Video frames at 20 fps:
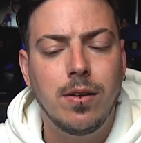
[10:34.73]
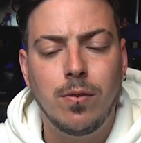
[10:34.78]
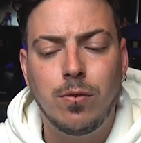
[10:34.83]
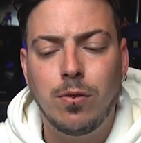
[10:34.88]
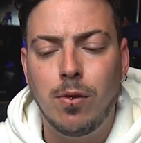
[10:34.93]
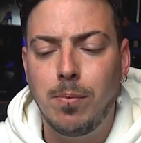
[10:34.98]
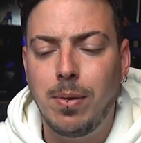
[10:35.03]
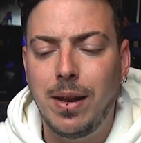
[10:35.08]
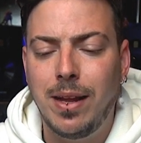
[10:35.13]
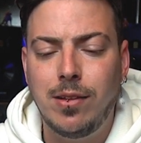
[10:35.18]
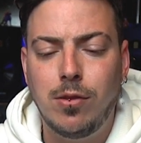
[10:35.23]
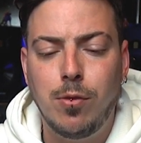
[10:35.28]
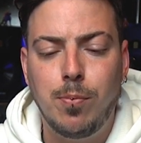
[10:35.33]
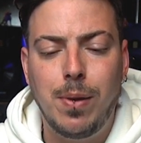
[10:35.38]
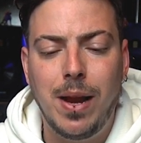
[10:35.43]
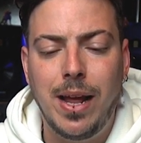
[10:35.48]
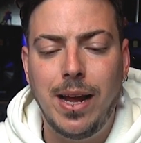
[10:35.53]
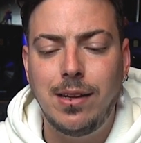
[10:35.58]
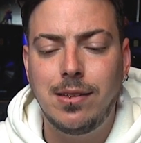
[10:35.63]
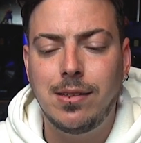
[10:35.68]
from place to
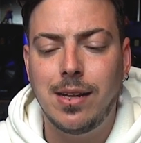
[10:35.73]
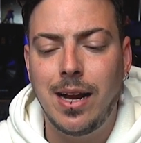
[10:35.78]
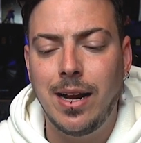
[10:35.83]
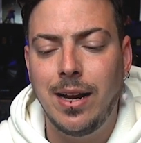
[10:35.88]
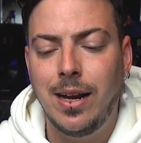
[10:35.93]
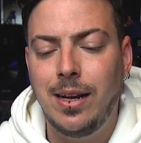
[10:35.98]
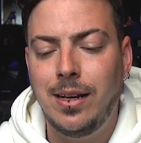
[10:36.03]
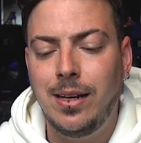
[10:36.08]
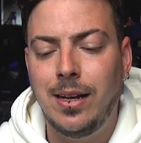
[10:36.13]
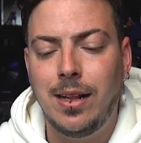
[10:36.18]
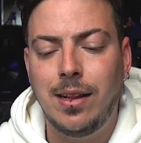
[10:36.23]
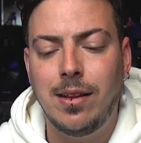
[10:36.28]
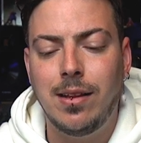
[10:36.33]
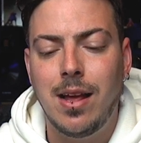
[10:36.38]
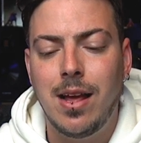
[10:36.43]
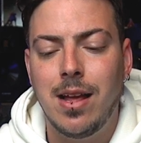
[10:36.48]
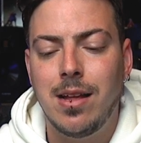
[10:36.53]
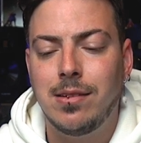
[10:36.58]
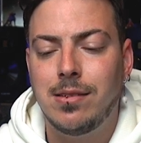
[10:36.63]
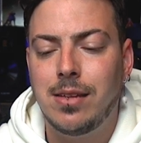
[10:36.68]
place and they need
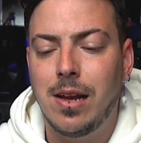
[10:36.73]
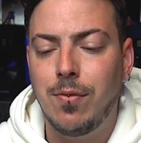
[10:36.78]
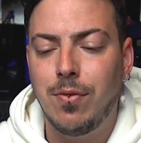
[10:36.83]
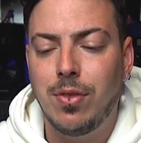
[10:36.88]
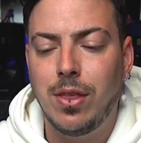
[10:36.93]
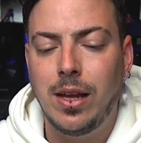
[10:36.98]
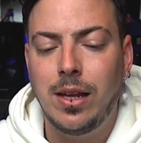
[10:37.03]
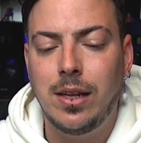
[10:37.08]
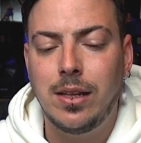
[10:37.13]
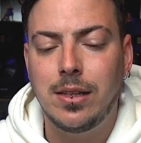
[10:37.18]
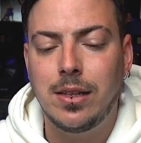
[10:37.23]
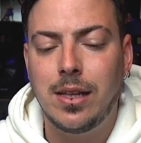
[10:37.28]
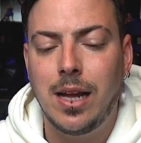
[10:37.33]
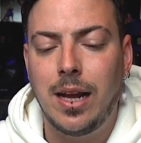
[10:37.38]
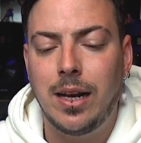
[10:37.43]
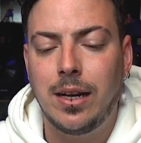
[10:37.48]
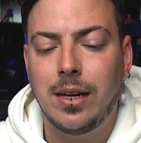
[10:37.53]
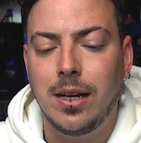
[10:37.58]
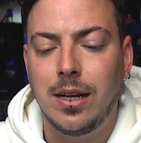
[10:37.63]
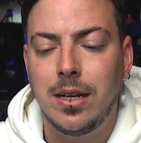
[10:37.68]
something
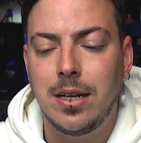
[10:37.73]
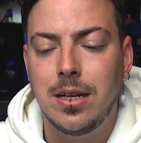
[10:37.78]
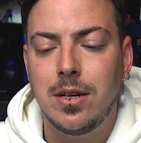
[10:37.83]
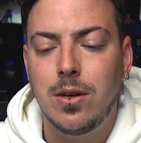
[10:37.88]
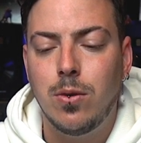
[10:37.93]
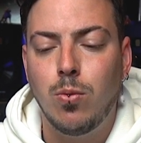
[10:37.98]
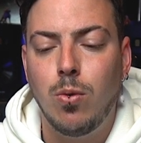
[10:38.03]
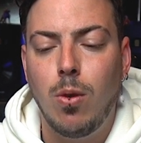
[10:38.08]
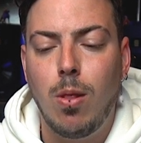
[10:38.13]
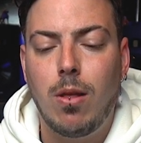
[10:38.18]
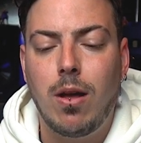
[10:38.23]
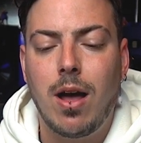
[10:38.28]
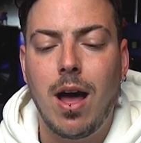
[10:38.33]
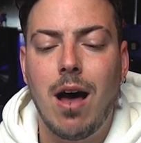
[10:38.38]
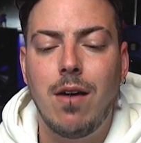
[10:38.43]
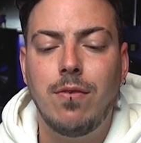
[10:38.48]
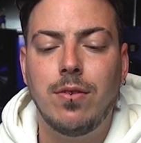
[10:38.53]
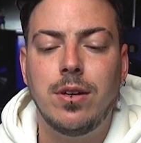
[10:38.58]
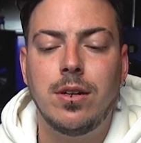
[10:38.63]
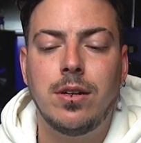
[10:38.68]
that will
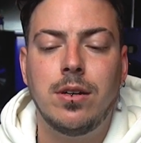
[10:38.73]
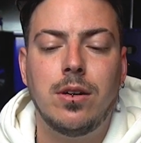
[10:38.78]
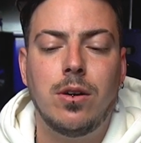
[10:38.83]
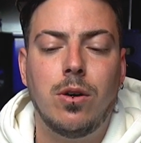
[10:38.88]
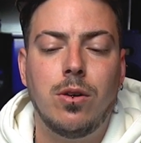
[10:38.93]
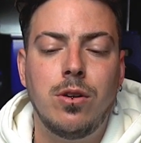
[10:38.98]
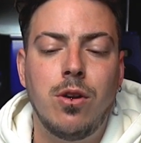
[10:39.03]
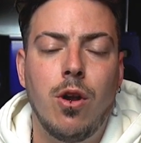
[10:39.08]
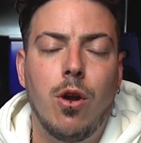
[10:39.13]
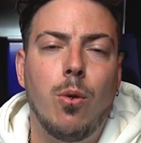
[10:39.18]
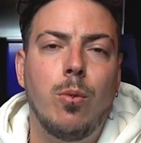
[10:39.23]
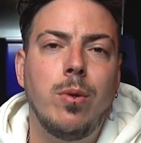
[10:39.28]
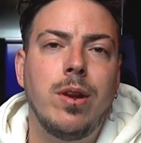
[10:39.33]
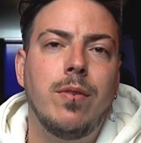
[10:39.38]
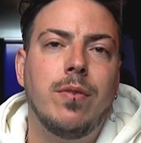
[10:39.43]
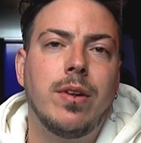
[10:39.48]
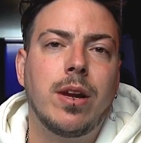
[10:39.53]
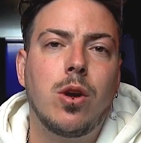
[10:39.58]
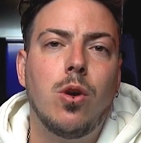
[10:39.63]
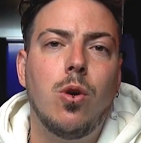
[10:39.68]
cover not only
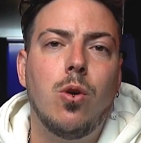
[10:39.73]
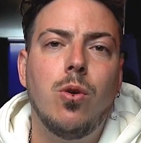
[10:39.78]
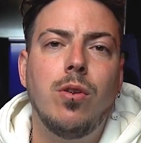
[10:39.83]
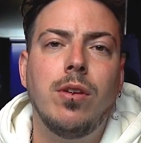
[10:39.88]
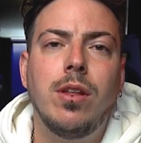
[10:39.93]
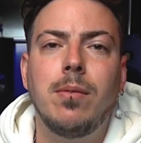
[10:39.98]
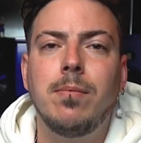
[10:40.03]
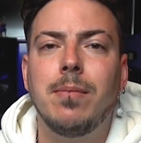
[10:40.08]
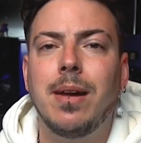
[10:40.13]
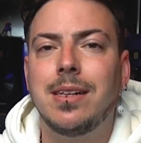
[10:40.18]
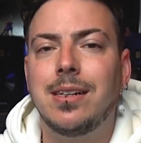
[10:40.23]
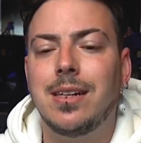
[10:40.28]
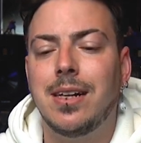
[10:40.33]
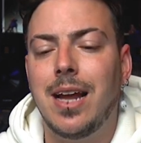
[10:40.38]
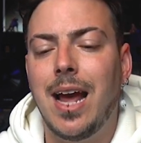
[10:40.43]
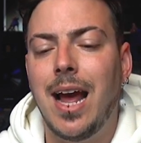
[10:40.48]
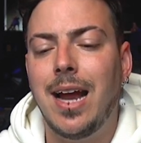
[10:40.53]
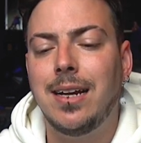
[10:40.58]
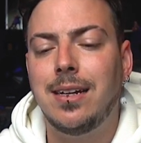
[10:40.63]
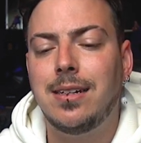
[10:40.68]
recording but
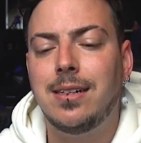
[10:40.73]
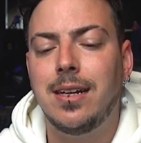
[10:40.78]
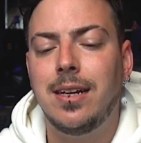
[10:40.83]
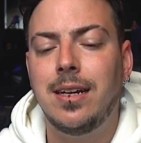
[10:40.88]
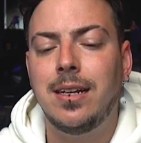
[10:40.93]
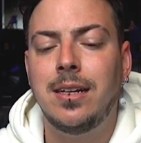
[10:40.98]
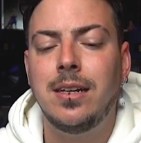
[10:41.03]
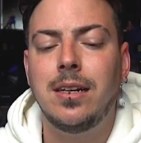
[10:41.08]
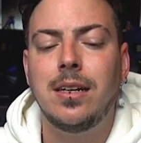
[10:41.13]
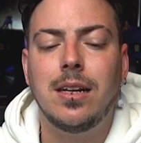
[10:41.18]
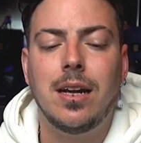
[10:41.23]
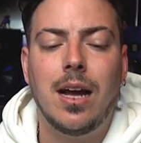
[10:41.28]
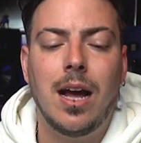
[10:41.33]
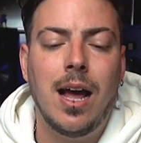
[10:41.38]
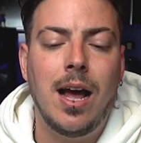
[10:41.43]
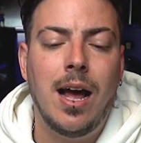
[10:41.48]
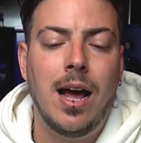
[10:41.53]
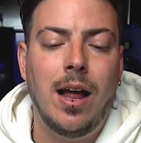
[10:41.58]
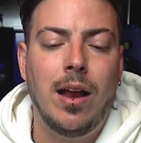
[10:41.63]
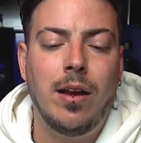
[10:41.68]
editing,
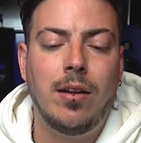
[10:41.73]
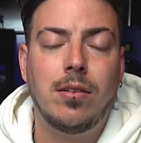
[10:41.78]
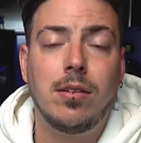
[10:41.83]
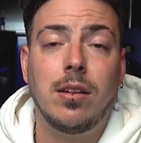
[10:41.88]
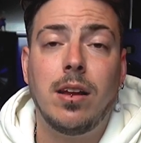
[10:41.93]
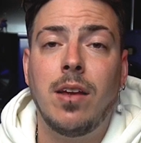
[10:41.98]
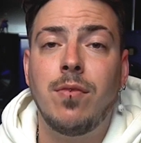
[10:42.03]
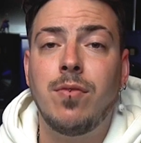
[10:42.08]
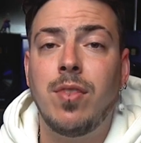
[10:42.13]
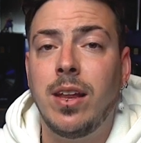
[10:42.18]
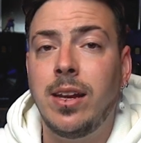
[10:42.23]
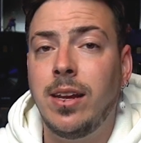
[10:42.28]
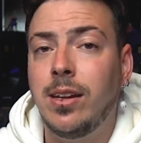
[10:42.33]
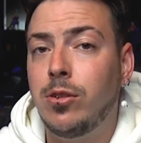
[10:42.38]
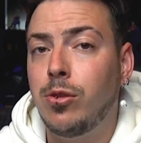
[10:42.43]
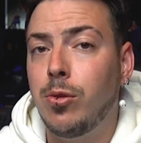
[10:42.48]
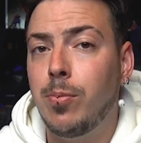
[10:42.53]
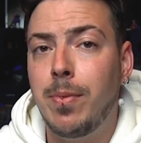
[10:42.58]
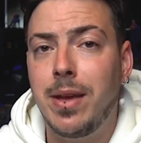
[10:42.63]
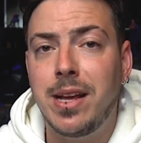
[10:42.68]
and if they need
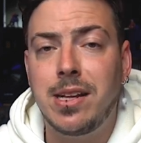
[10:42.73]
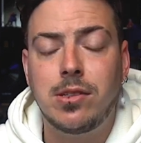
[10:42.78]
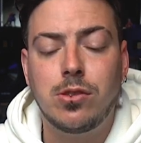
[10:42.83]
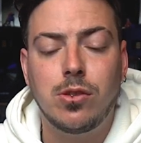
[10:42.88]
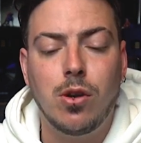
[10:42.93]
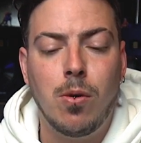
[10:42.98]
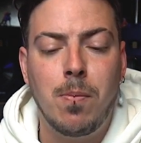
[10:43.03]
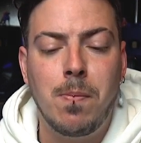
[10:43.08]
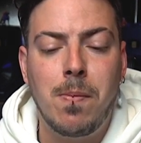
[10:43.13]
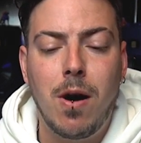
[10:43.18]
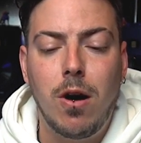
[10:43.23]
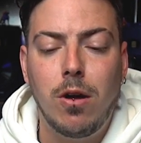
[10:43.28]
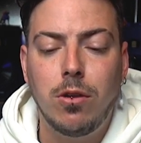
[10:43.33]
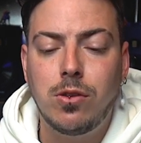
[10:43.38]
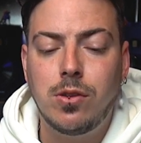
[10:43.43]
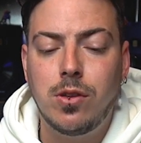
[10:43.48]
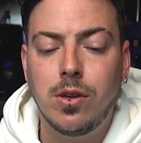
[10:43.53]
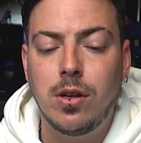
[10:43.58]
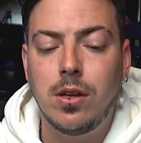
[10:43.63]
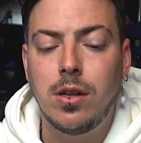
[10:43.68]
to mix or
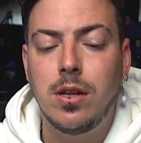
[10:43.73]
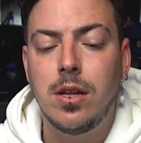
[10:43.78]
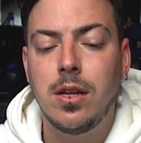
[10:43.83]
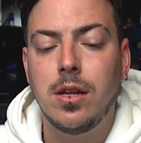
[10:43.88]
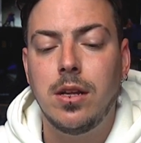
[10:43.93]
master,